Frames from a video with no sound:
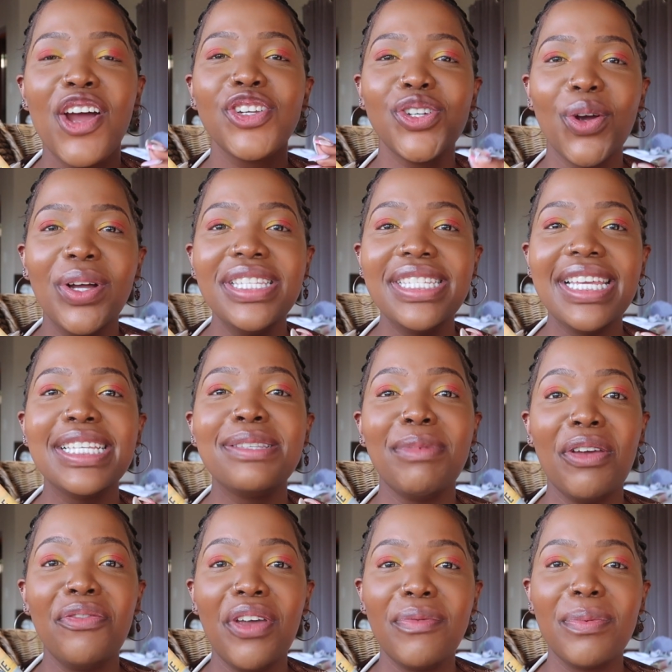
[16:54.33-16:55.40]
Chauncey is
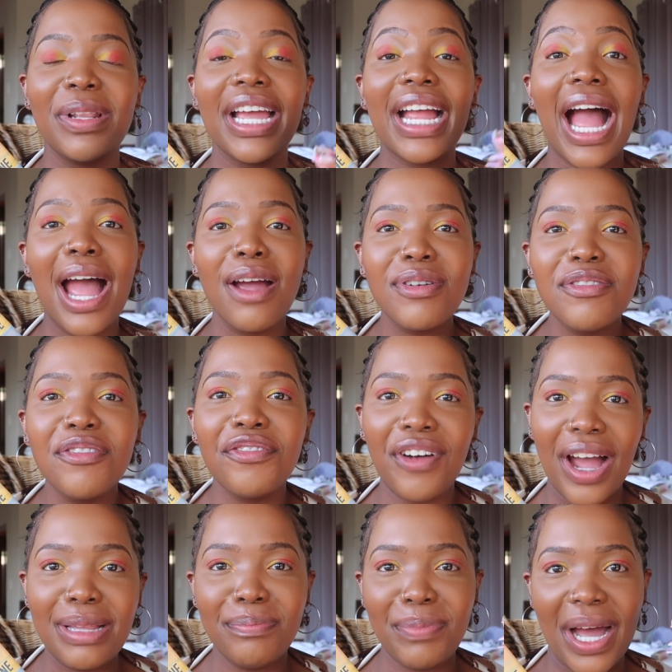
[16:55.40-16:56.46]
my favorite. Like, I would
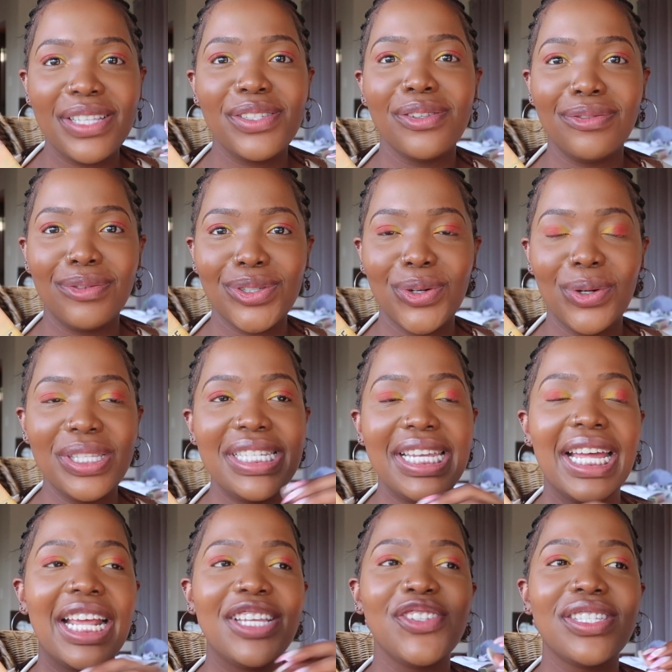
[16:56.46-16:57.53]
fight battles for
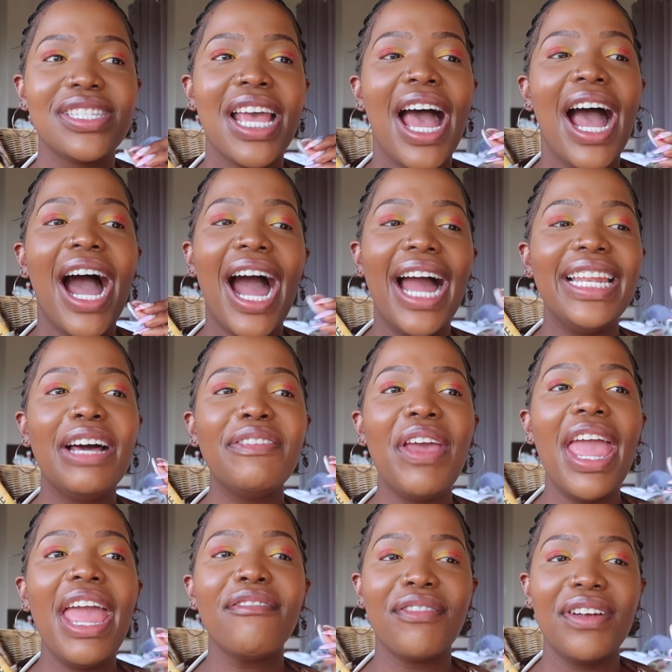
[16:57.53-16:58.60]
Chauncey, and I love
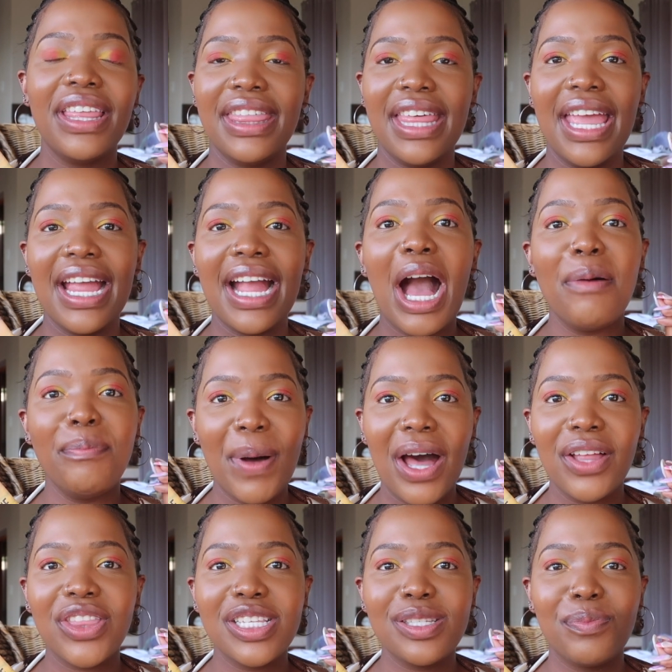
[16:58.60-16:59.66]
everything
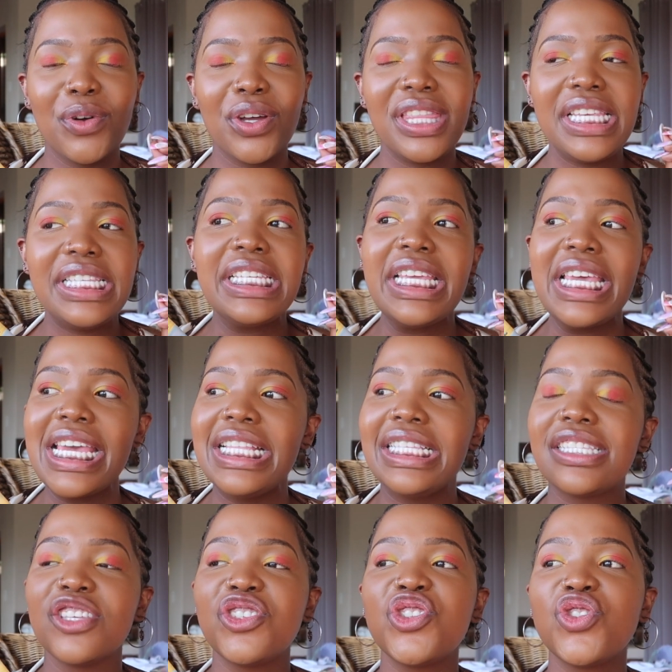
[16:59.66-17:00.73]
about this book, these kids,
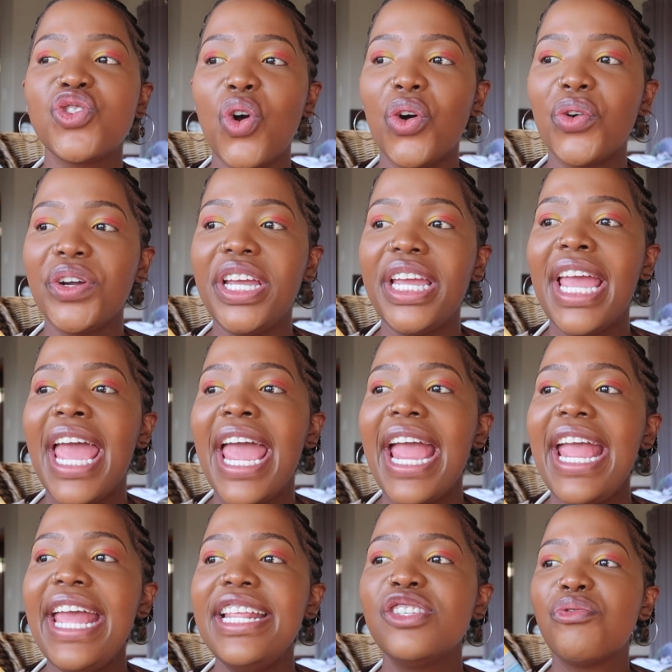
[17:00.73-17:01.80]
the story.
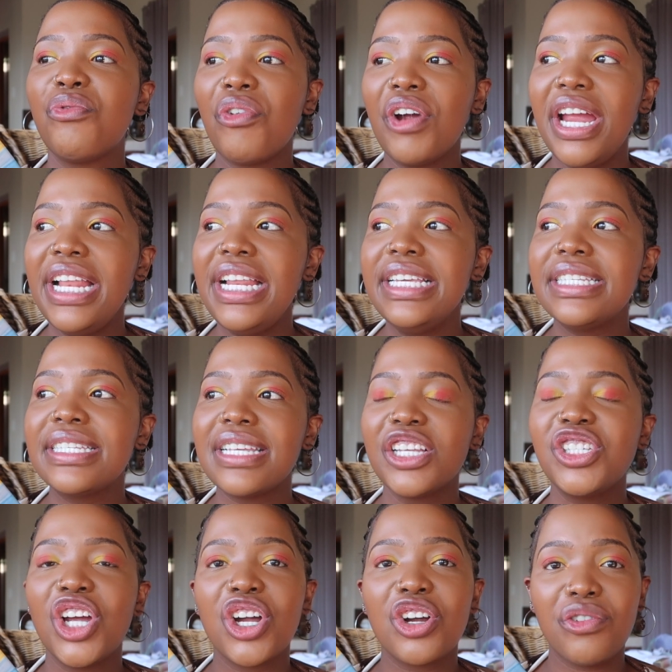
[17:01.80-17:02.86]
It really
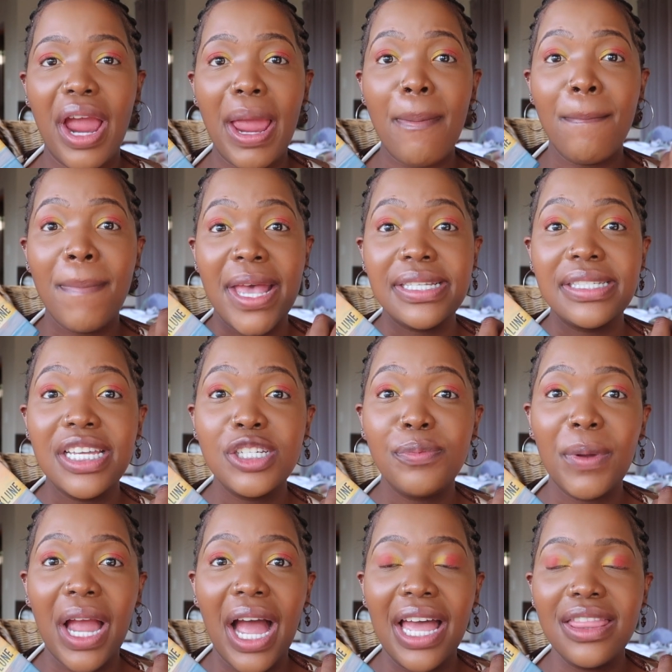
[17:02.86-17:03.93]
such a great message
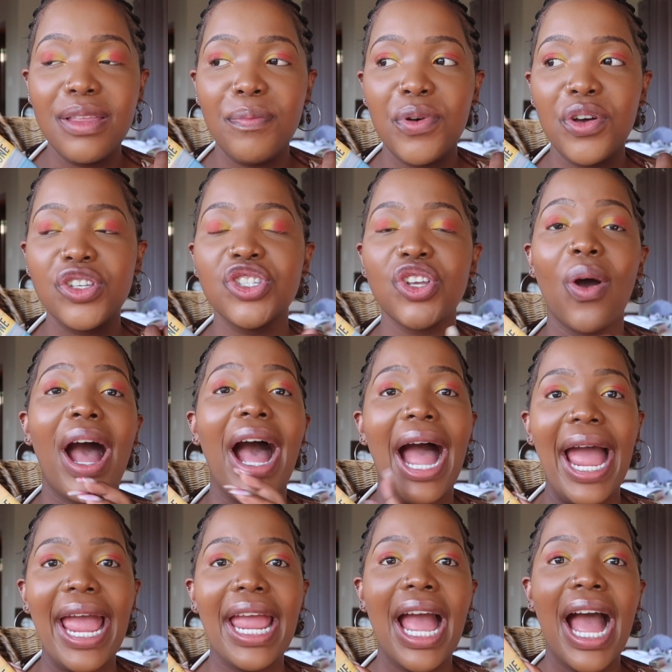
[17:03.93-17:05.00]
behind the book, so
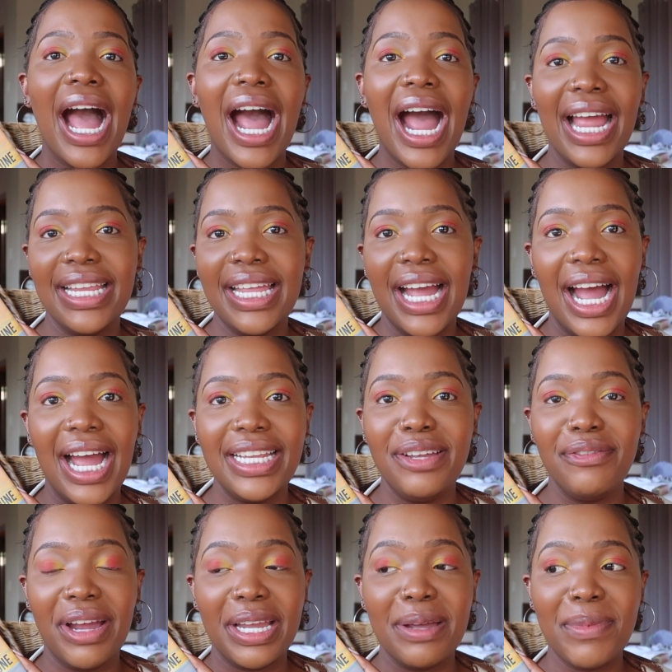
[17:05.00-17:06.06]
I highly
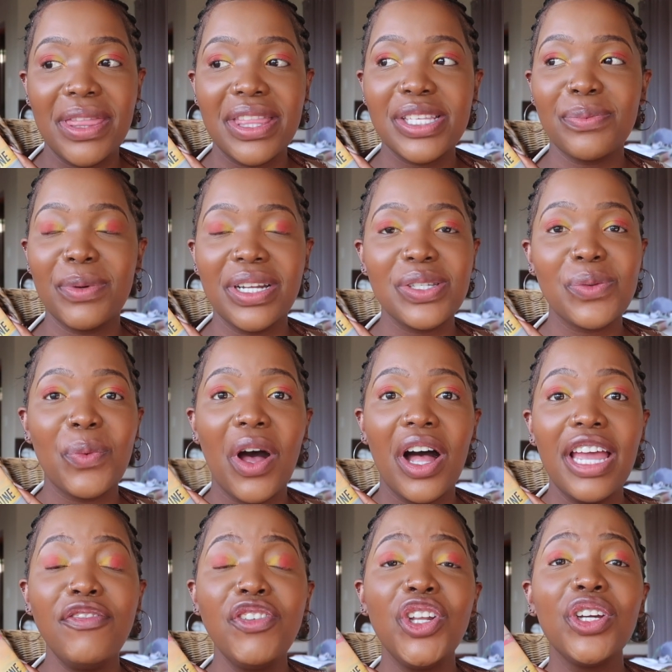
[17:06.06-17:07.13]
recommend this one as well.
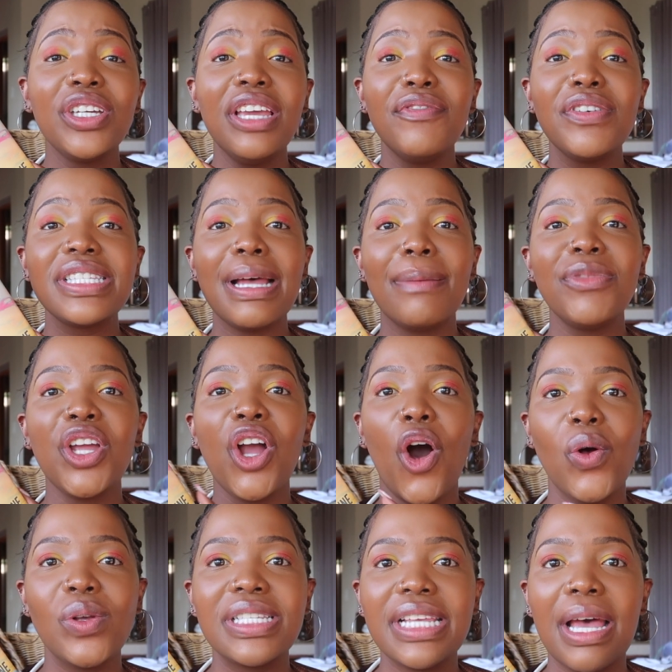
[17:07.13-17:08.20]
If you're looking for something
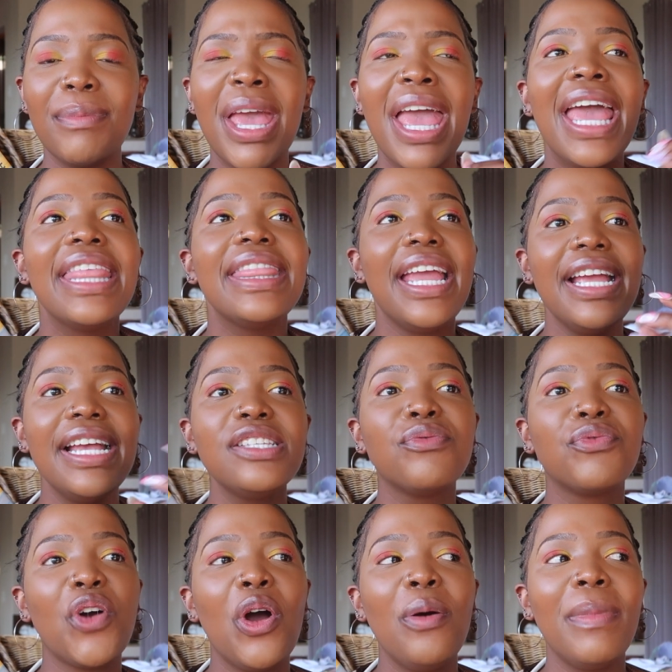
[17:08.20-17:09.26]
wholesome, there is
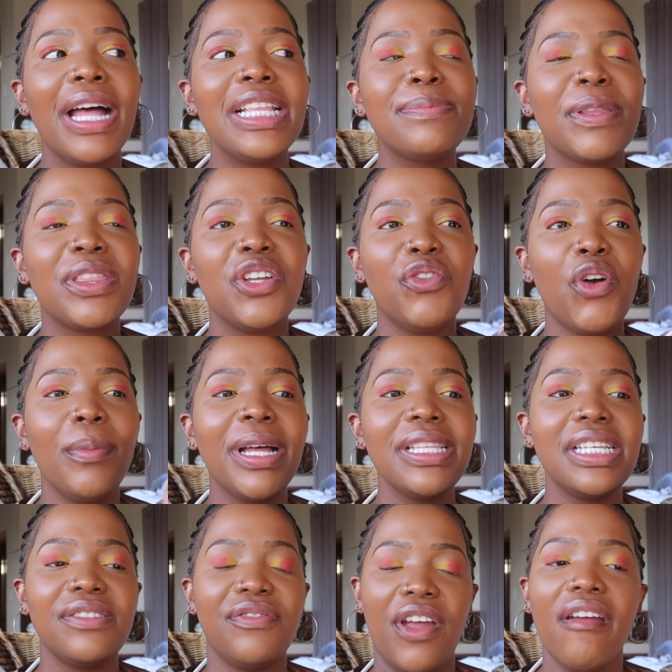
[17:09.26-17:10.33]
romance, but the
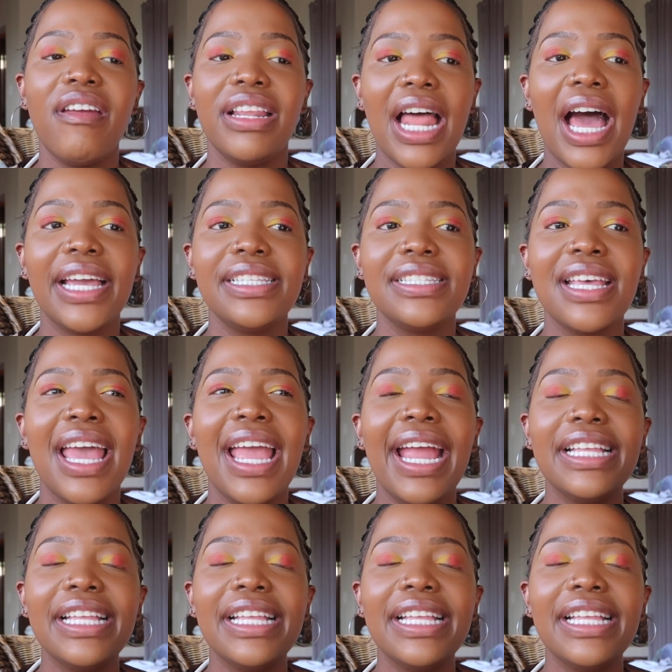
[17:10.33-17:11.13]
romance is very light.